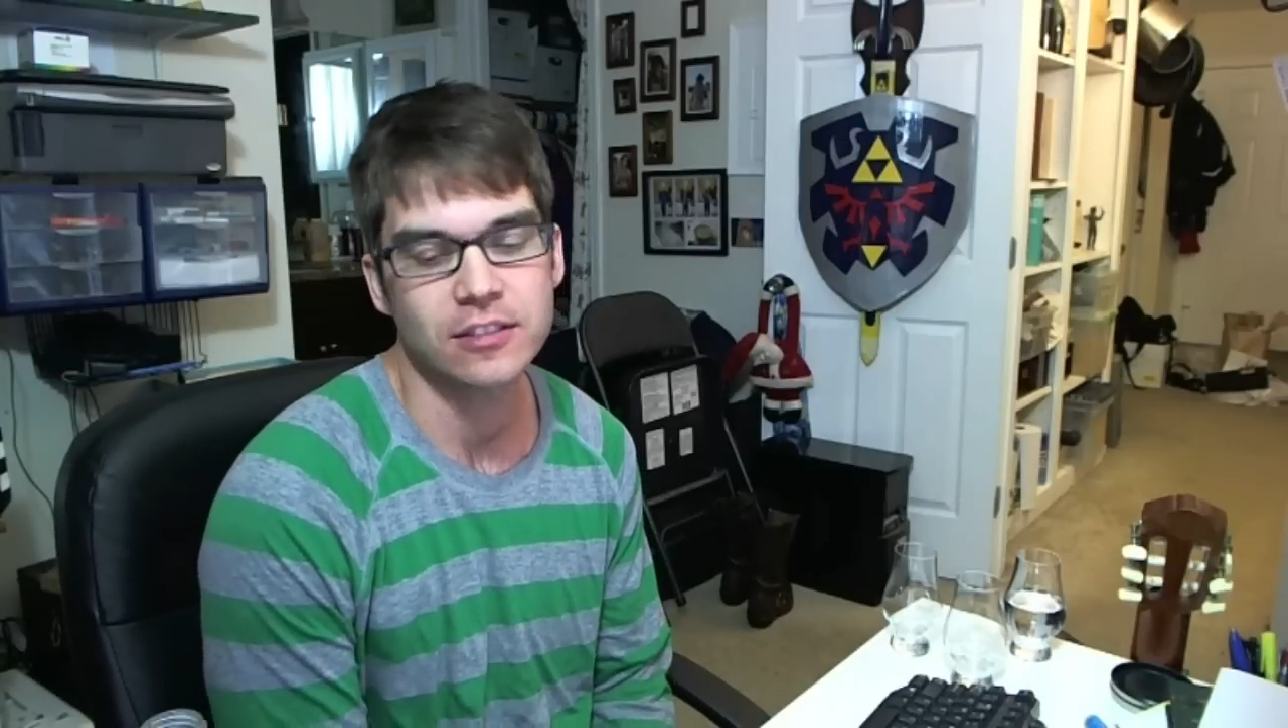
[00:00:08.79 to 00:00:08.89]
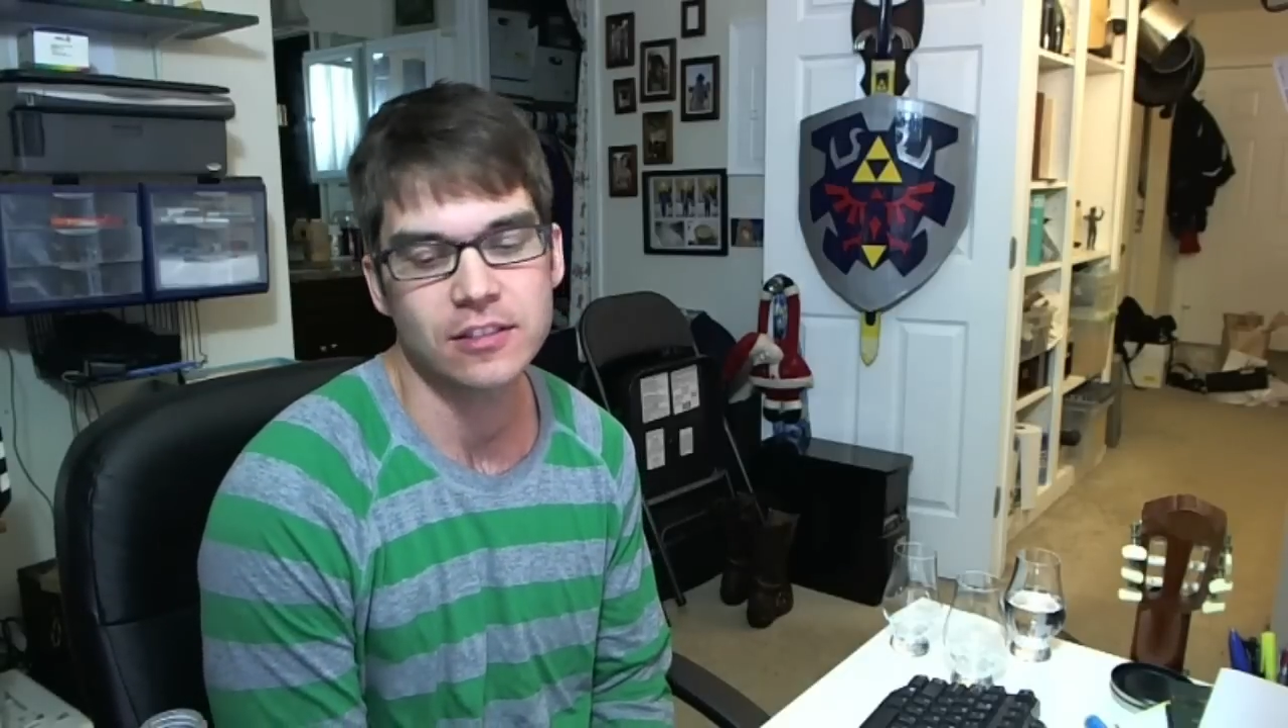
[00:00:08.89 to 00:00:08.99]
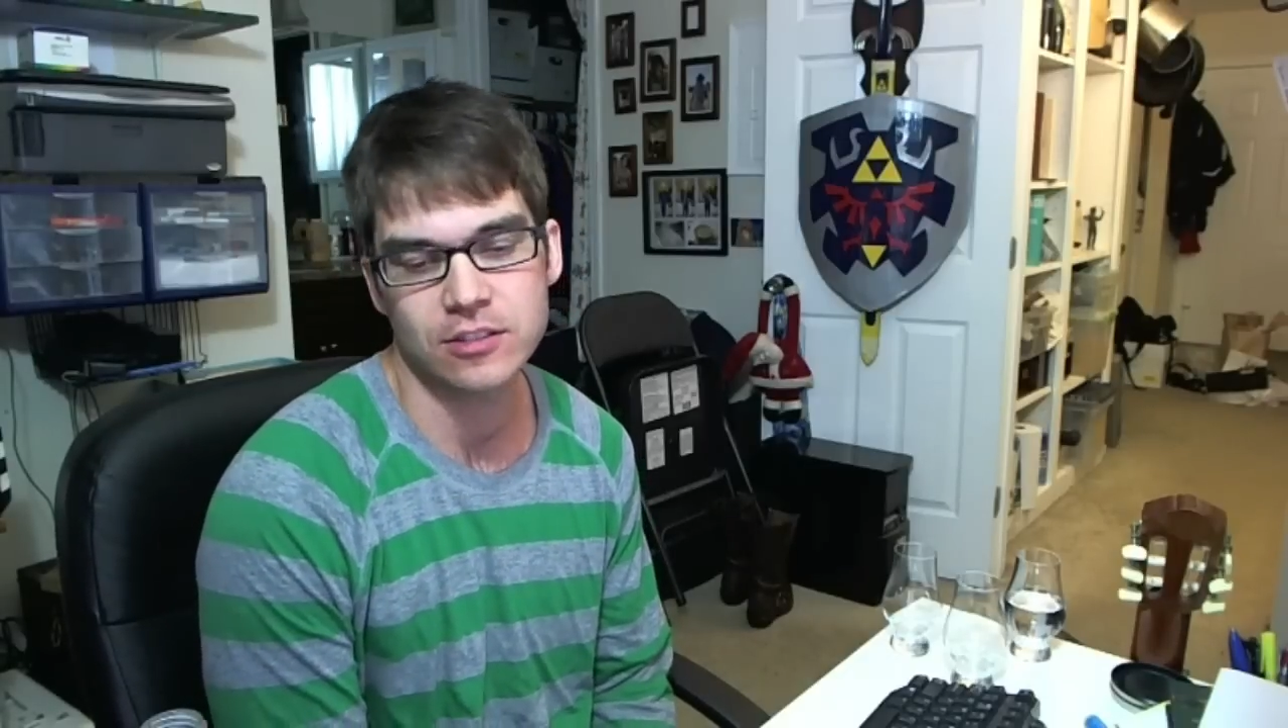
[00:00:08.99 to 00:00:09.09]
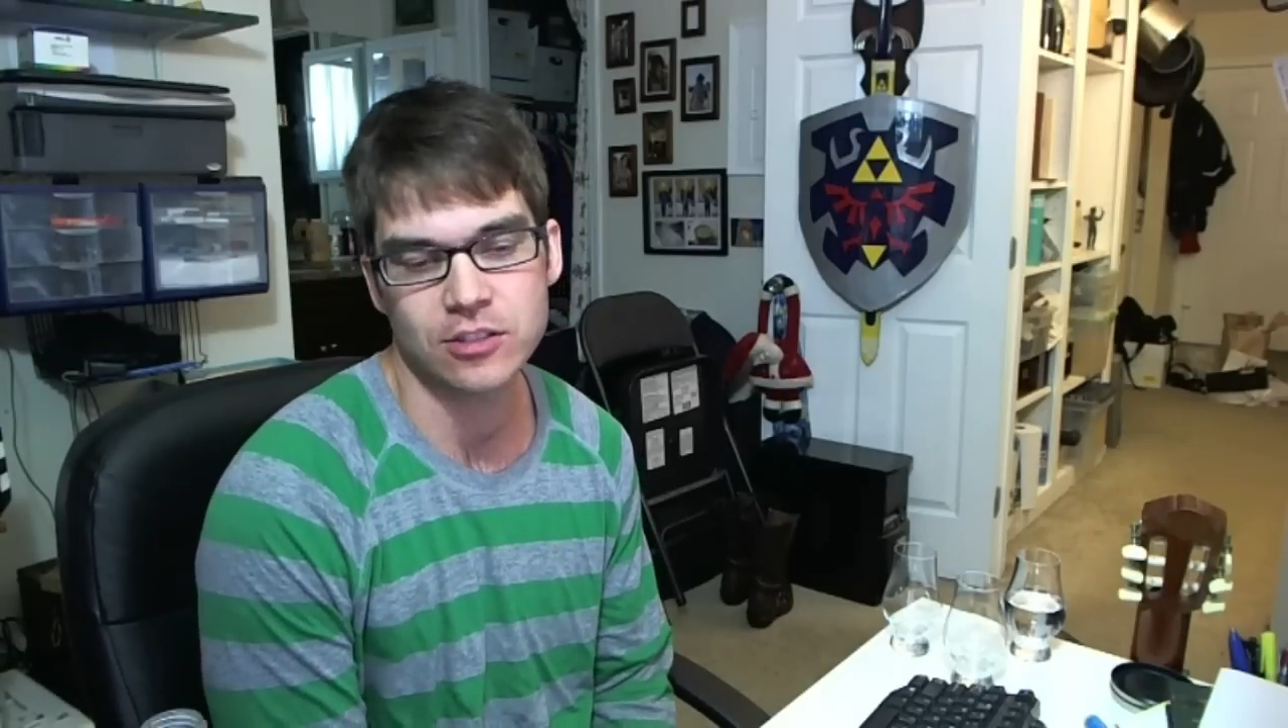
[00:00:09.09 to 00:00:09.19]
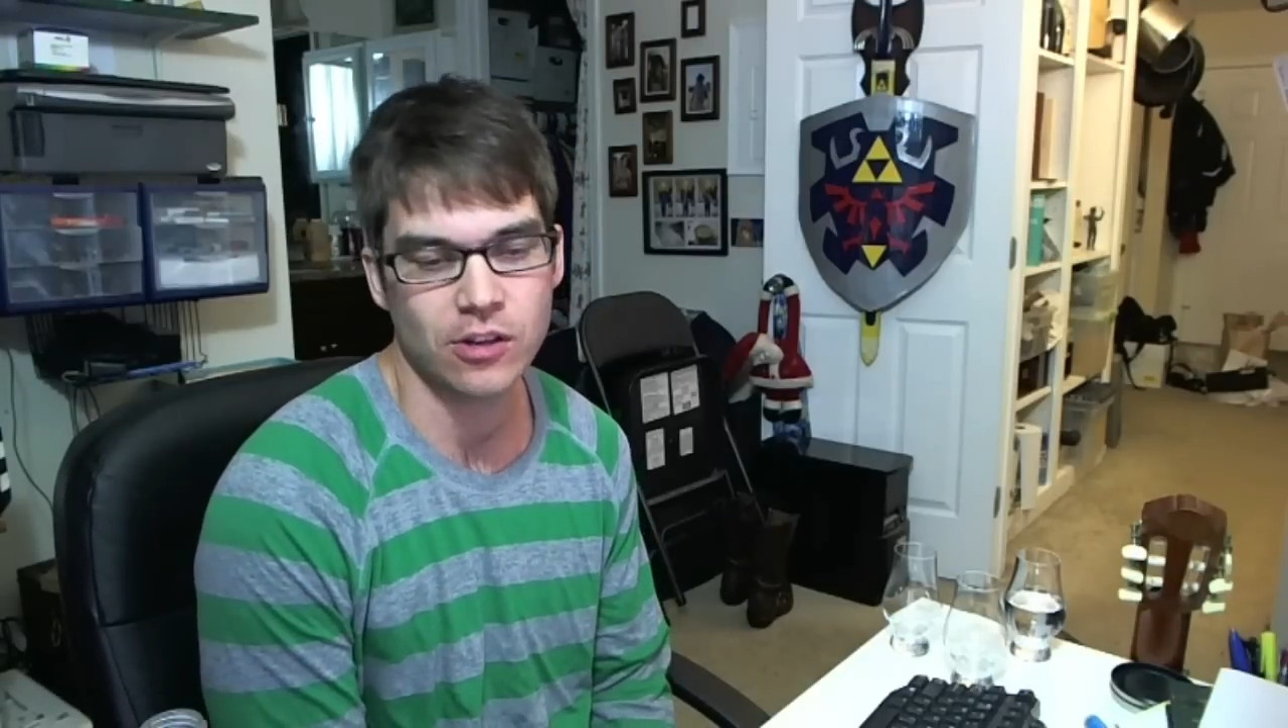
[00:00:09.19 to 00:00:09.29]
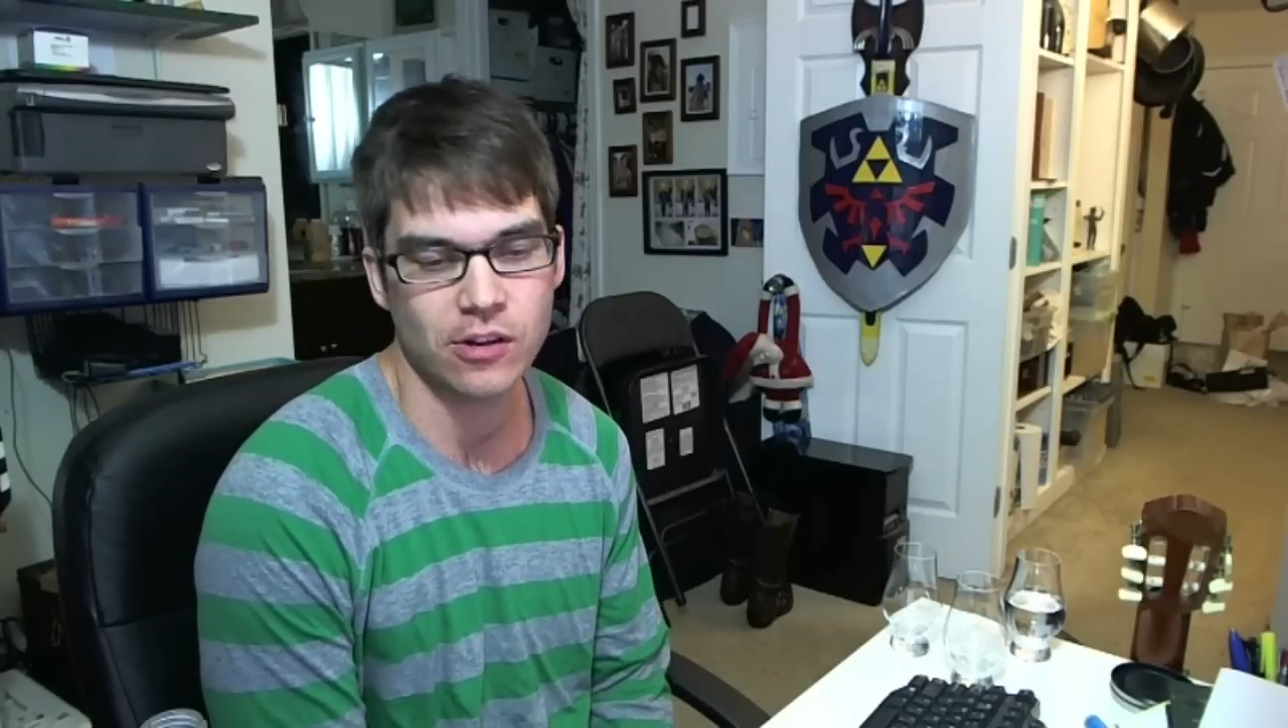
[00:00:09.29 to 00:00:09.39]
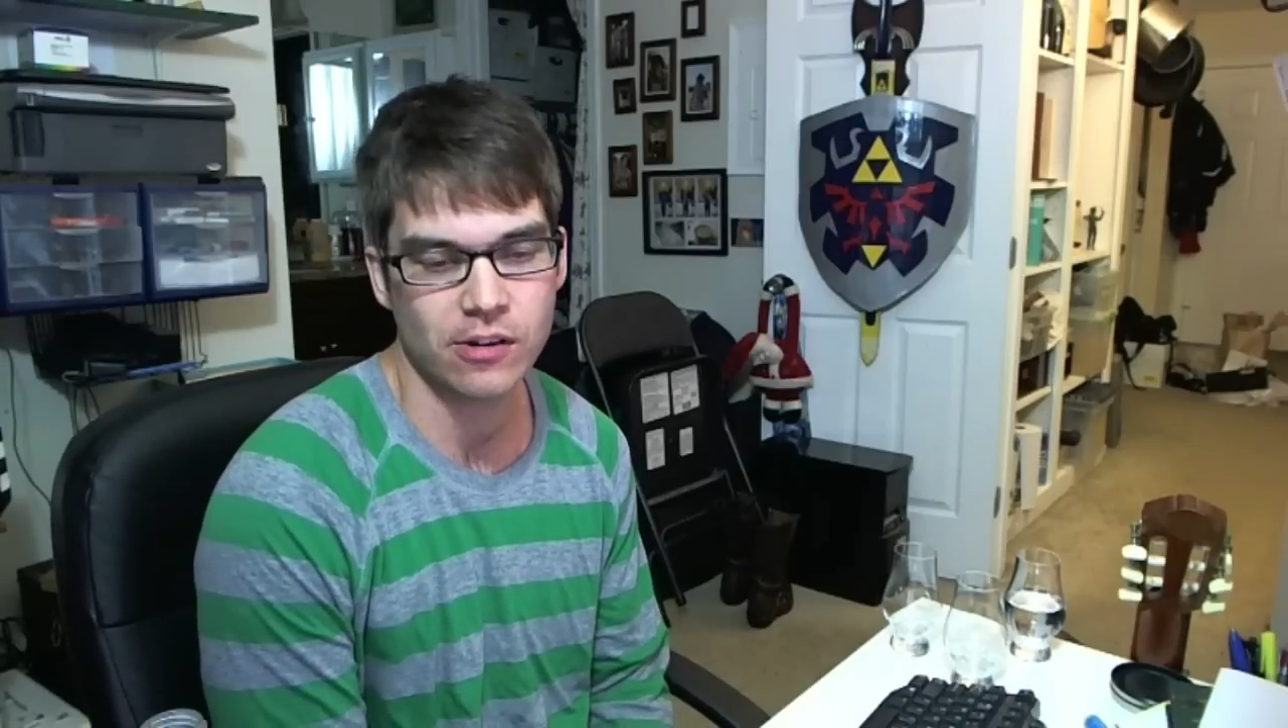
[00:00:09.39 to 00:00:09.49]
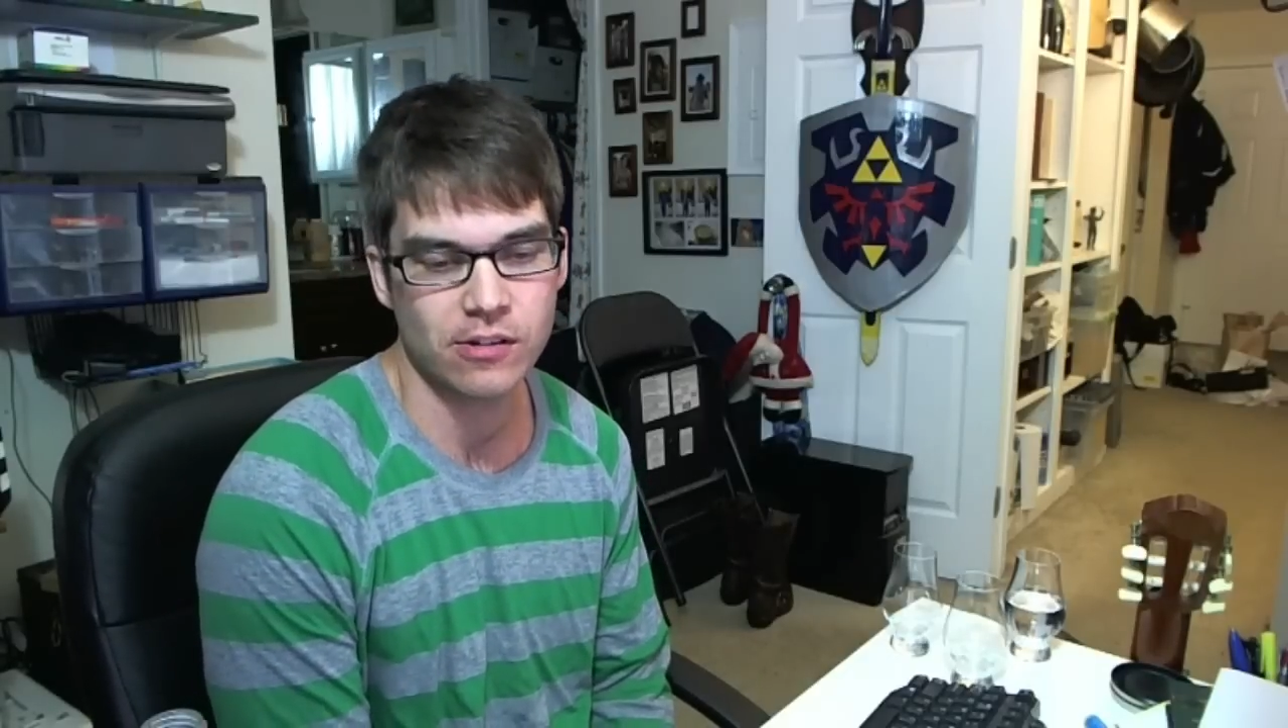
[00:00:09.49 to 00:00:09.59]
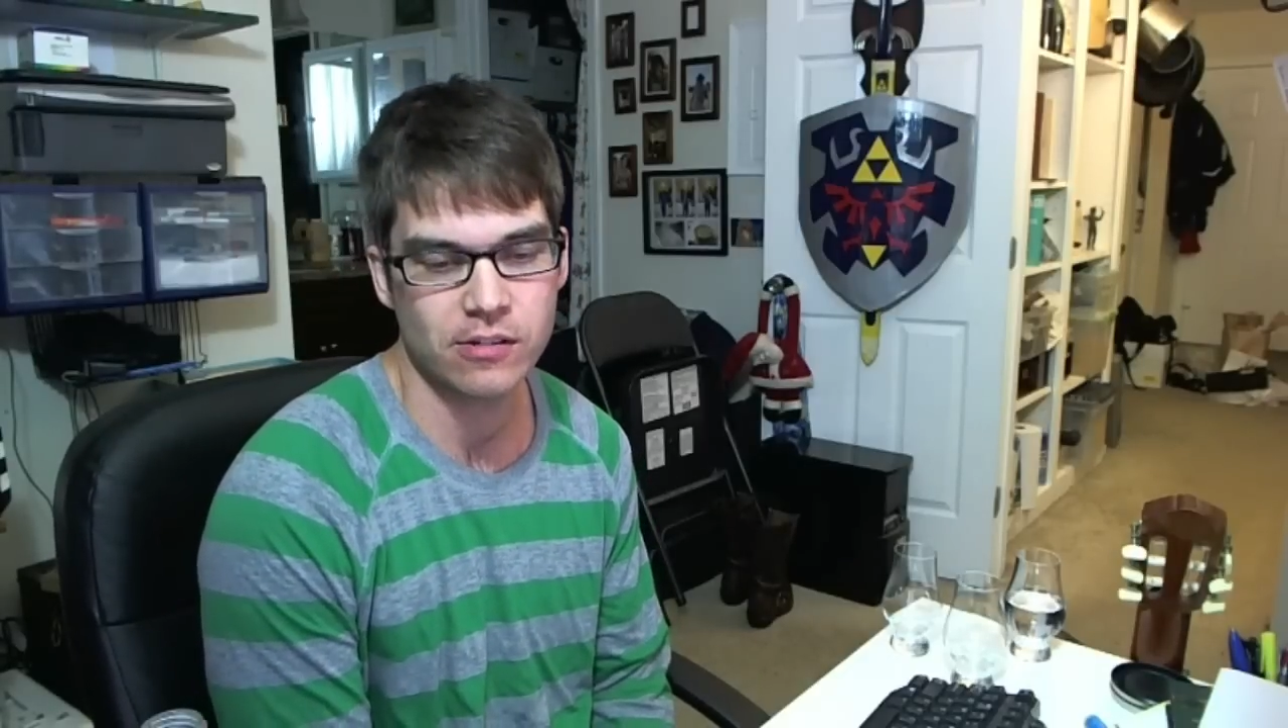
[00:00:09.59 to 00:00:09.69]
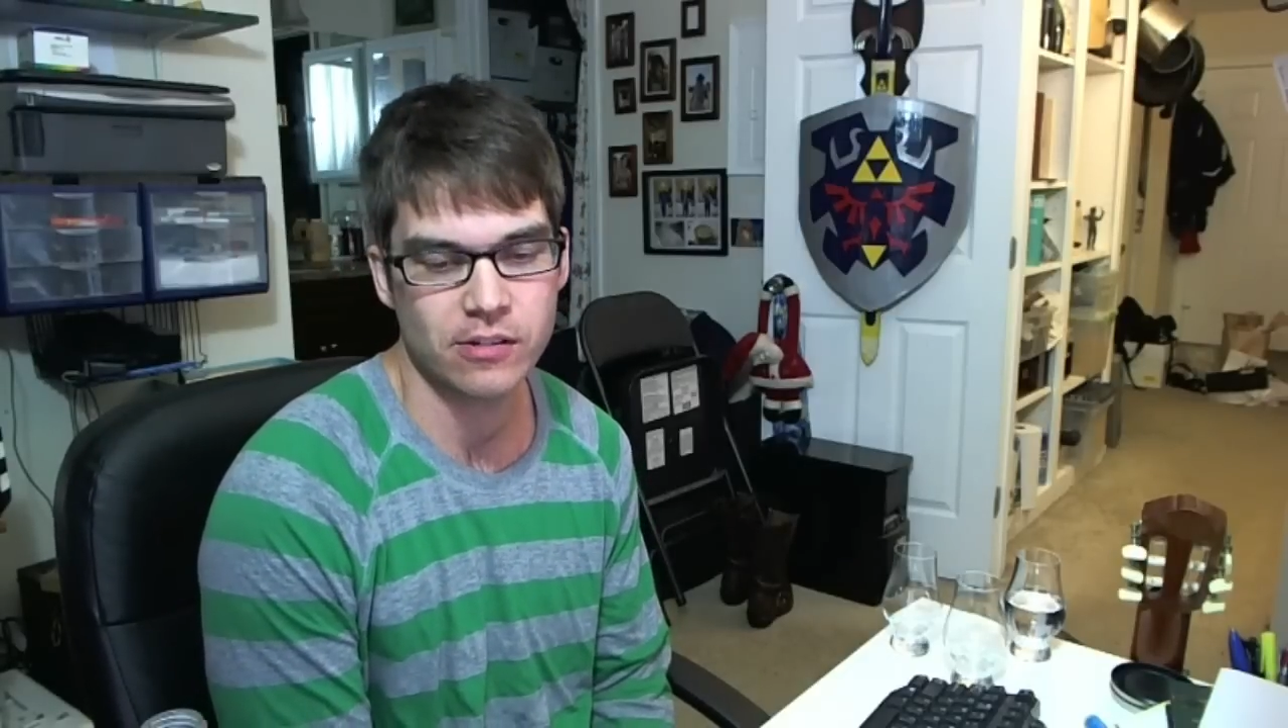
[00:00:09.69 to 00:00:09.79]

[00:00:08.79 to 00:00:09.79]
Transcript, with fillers: so